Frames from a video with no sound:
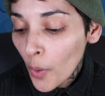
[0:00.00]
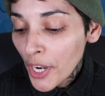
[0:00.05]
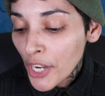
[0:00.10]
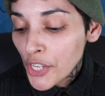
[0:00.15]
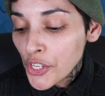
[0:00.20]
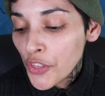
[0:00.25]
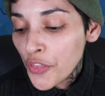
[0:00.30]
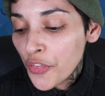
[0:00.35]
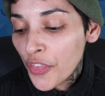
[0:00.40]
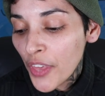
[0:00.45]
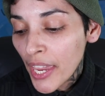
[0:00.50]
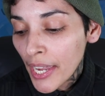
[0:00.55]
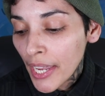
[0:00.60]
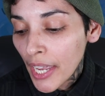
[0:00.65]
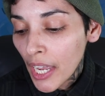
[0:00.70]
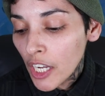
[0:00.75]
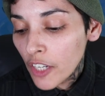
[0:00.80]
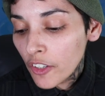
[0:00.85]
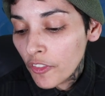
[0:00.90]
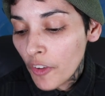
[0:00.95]
what did you
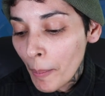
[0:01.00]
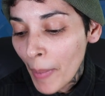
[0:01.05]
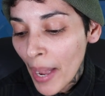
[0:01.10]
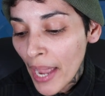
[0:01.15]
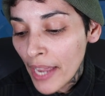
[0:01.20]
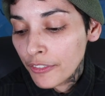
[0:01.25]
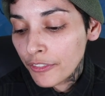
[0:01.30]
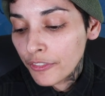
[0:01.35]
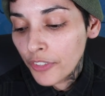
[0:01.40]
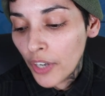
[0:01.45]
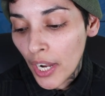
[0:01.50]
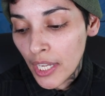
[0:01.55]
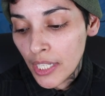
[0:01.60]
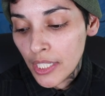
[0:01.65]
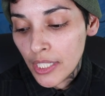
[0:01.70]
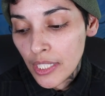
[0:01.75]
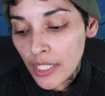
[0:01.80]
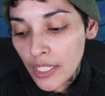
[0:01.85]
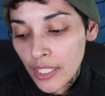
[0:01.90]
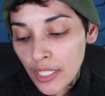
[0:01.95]
think of my
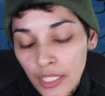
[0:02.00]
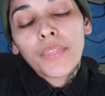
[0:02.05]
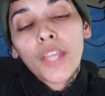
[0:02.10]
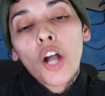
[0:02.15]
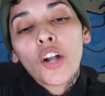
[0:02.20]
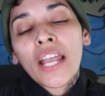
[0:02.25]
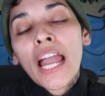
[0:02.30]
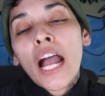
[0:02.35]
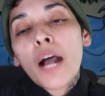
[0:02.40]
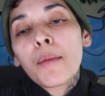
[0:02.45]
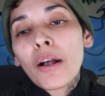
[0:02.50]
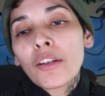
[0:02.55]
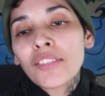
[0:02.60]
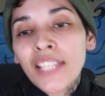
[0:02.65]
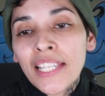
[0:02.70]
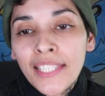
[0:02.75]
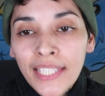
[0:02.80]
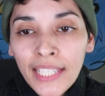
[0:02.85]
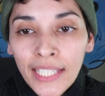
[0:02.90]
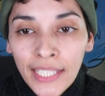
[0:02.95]
friends? Okay, how about
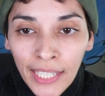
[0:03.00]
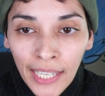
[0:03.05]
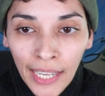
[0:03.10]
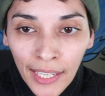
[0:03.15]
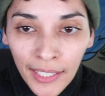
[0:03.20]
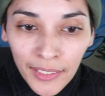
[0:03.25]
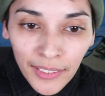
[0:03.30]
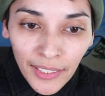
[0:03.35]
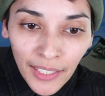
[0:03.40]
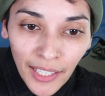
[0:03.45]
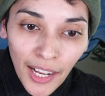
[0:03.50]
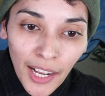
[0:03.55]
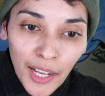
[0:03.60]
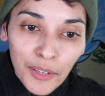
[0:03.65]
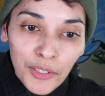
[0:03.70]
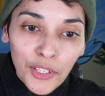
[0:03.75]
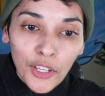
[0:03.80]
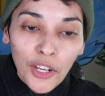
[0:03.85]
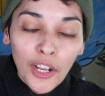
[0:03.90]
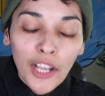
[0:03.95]
Cecilia?
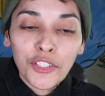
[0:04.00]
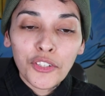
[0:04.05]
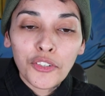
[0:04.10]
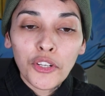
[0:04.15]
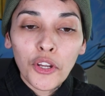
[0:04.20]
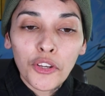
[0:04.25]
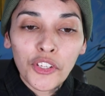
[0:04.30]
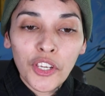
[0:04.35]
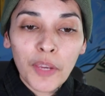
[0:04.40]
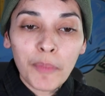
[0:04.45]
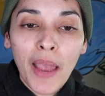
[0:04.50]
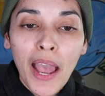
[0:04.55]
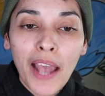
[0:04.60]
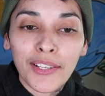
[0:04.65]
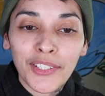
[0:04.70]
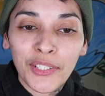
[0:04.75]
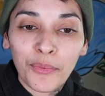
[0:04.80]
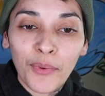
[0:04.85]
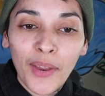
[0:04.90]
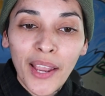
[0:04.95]
You know, as you know, she
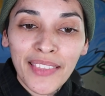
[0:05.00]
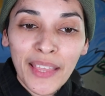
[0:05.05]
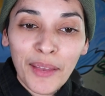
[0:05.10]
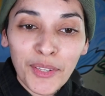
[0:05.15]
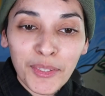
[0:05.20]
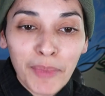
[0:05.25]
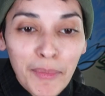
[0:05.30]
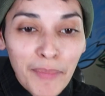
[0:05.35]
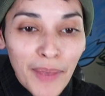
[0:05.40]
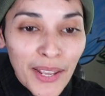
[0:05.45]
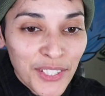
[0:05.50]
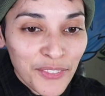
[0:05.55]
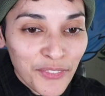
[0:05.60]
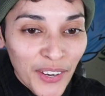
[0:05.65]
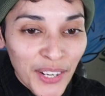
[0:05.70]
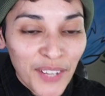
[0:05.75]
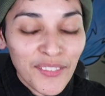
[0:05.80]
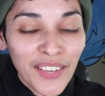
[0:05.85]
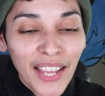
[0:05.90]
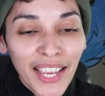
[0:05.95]
passed away. That was my best
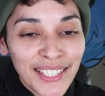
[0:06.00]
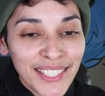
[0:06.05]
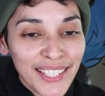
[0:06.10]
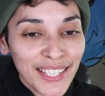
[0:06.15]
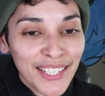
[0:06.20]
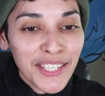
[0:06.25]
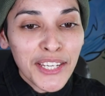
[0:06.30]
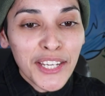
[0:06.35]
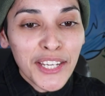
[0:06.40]
friend of 19